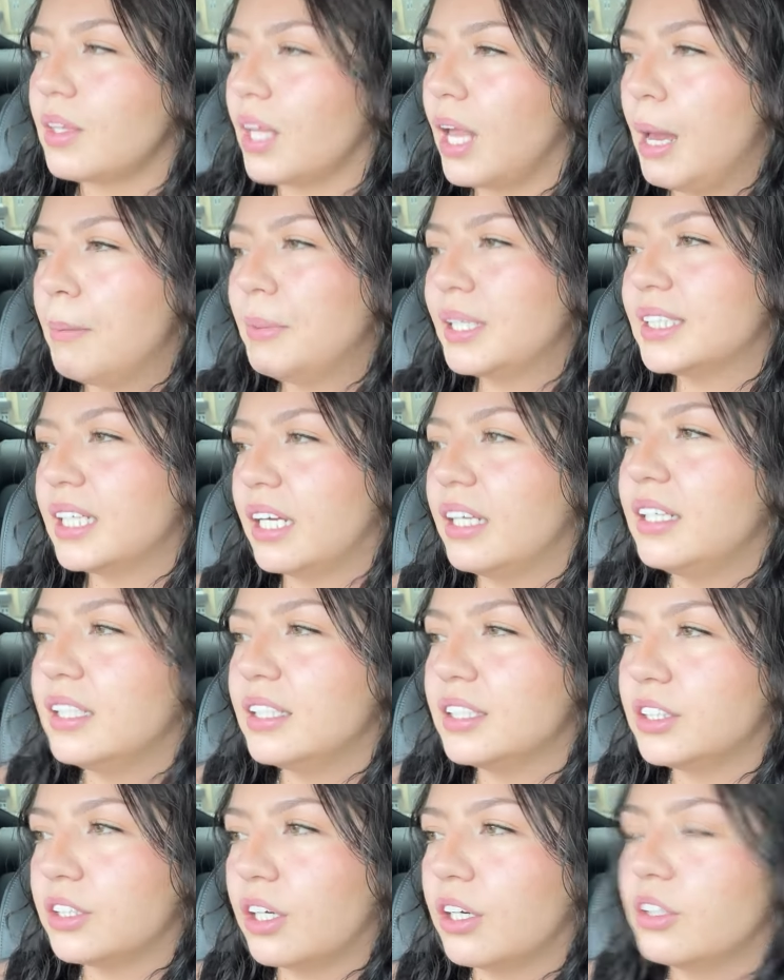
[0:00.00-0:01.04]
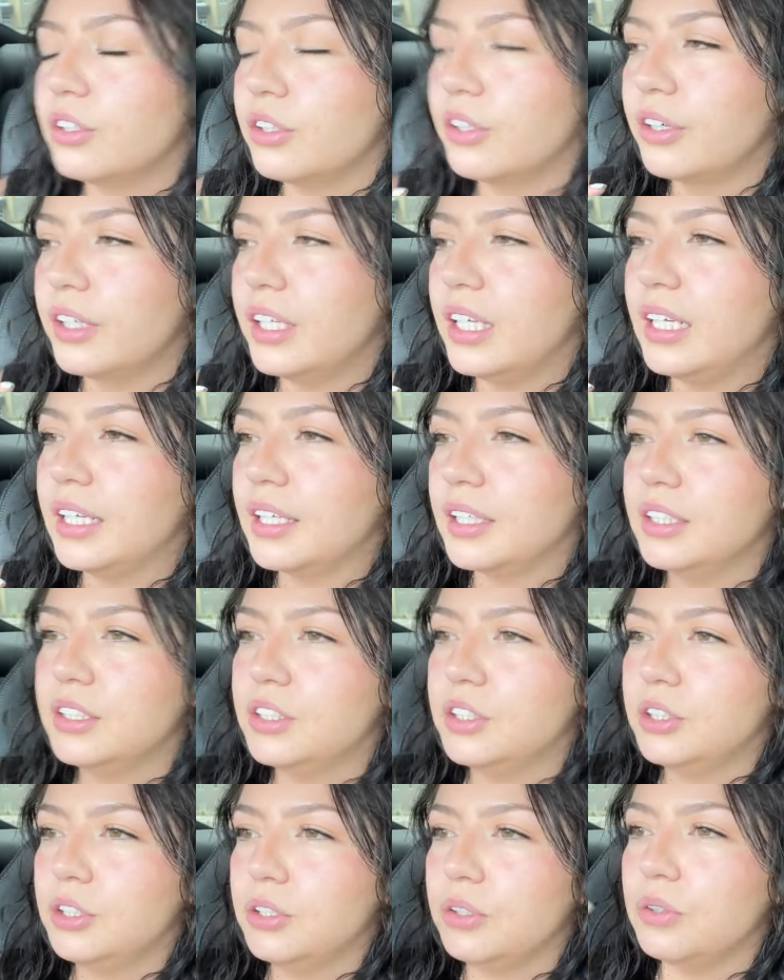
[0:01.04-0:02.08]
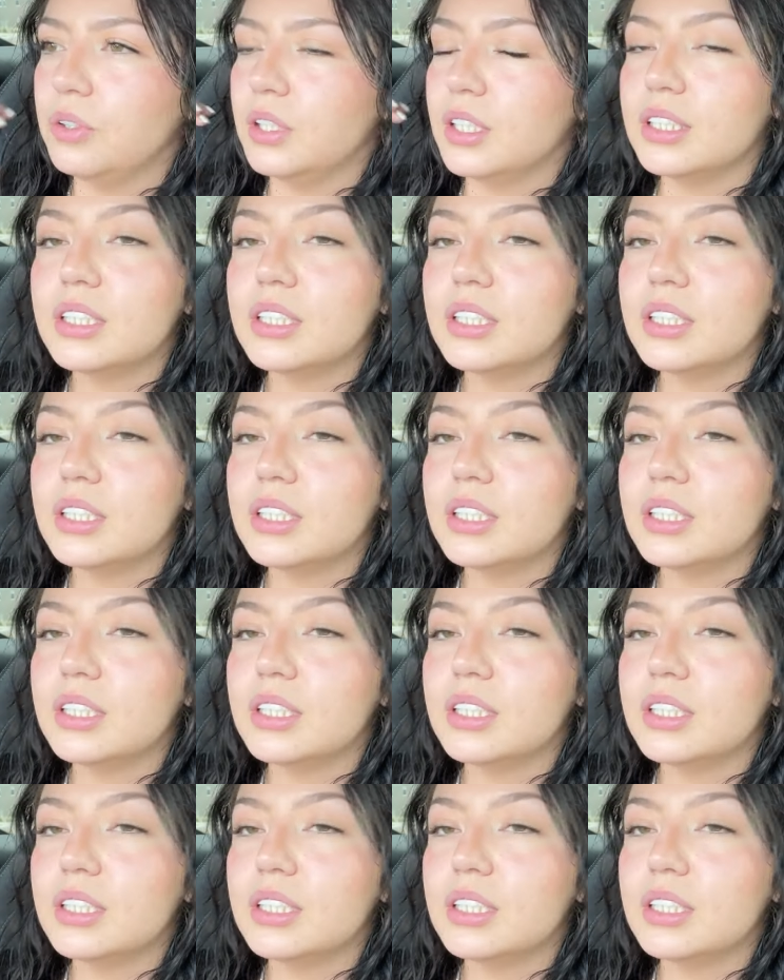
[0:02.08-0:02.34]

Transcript: I'm excited to start learning to